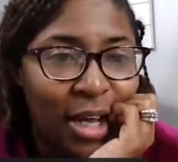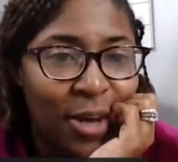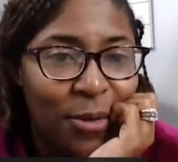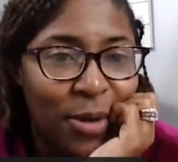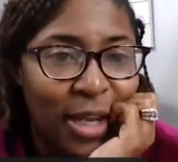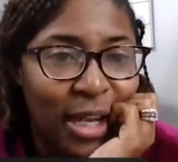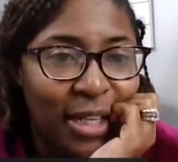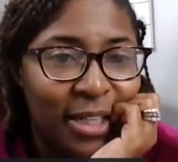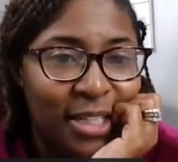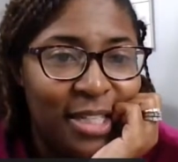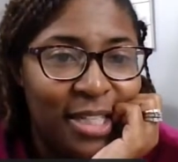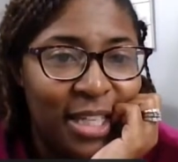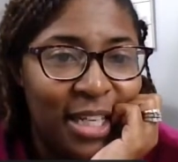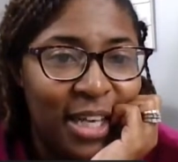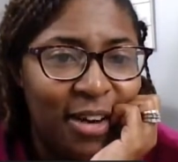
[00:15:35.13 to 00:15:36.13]
Okay,
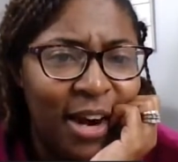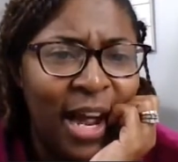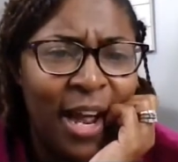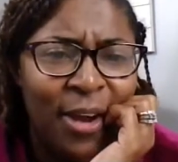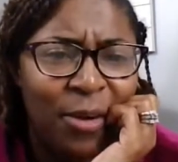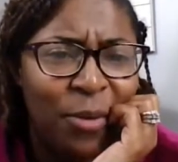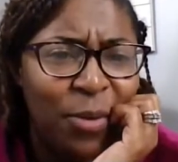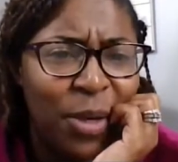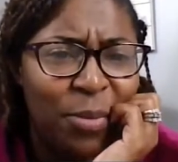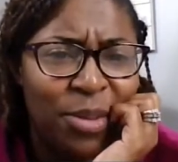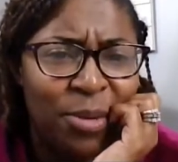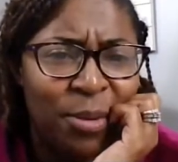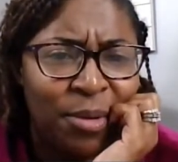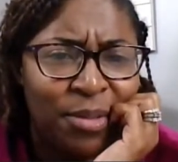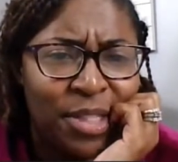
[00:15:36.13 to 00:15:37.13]
let's see here. I agree
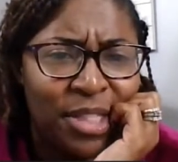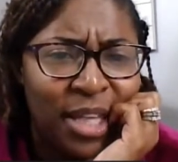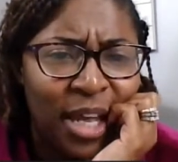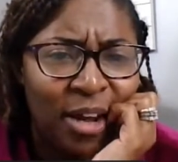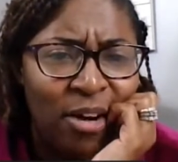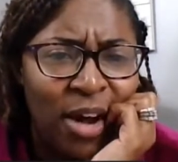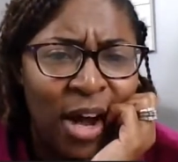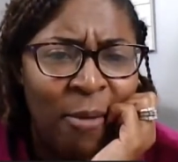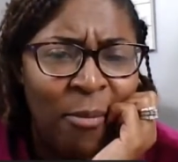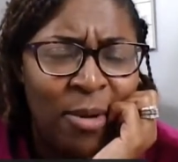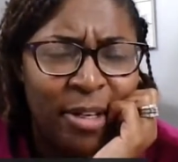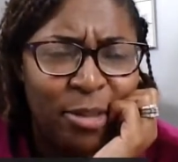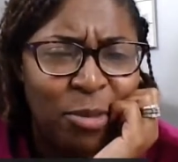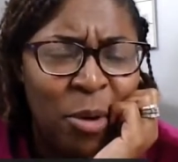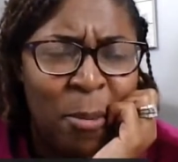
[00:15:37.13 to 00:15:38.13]
with you on the scale. I
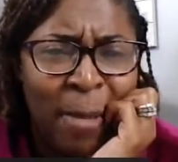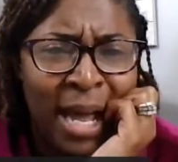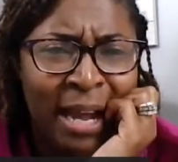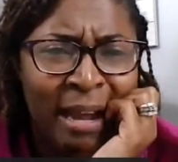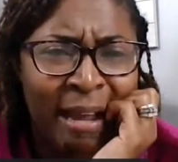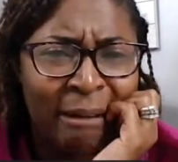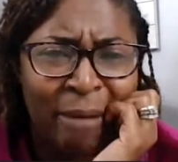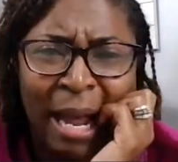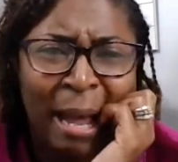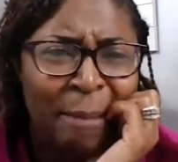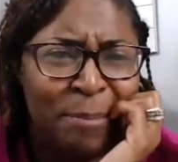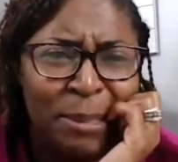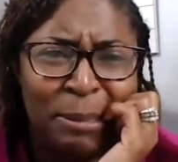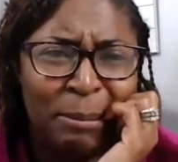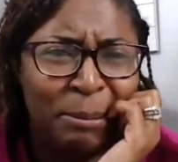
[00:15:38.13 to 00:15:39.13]
want to throw mine out.
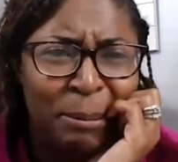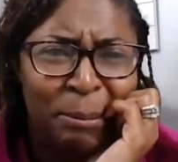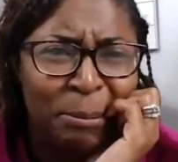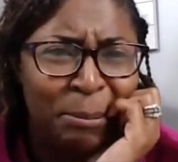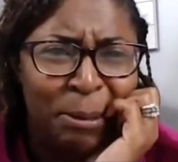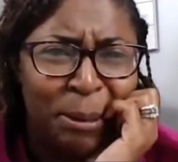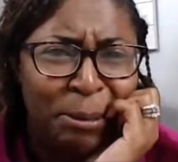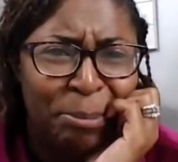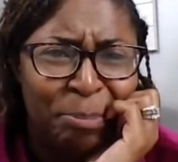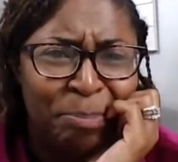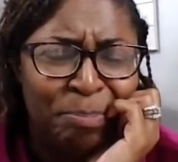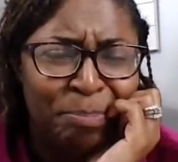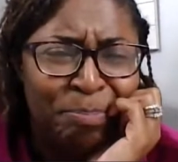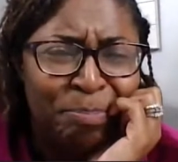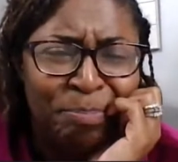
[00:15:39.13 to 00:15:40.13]
Absolutely.
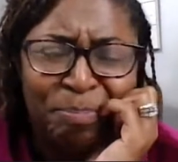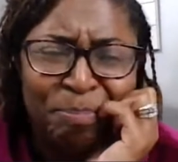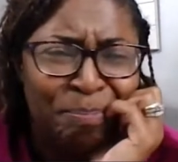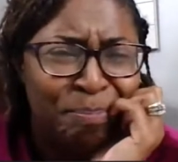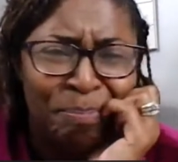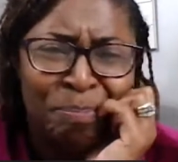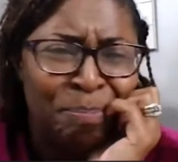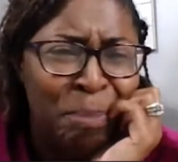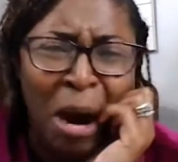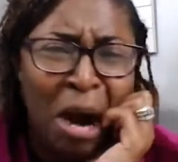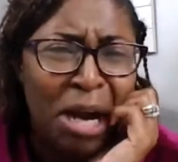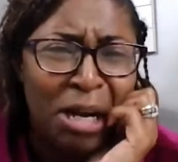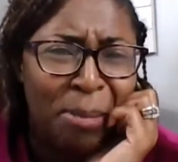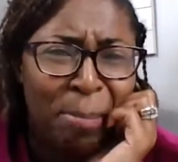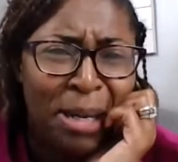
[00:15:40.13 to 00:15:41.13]

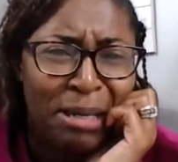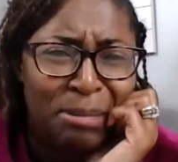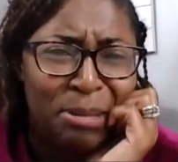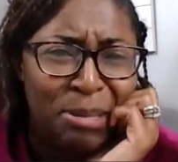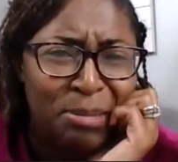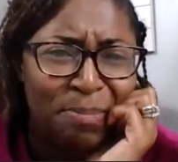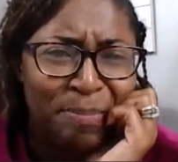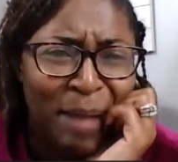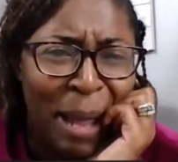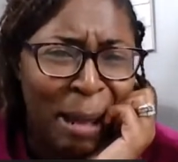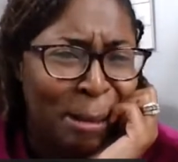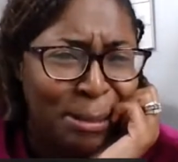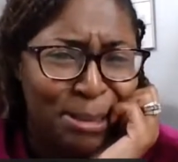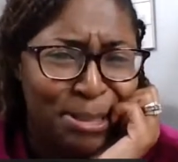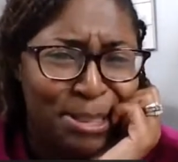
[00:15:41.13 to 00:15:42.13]
Mark of the beast.
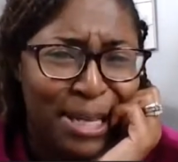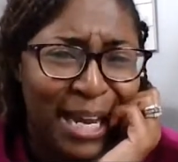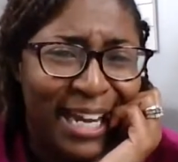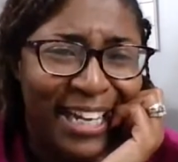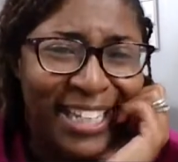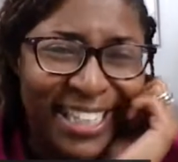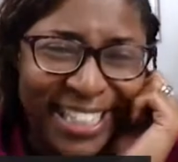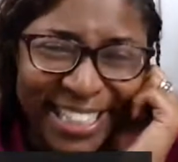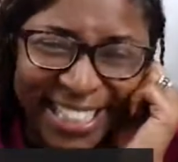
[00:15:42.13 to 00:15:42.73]
I understand.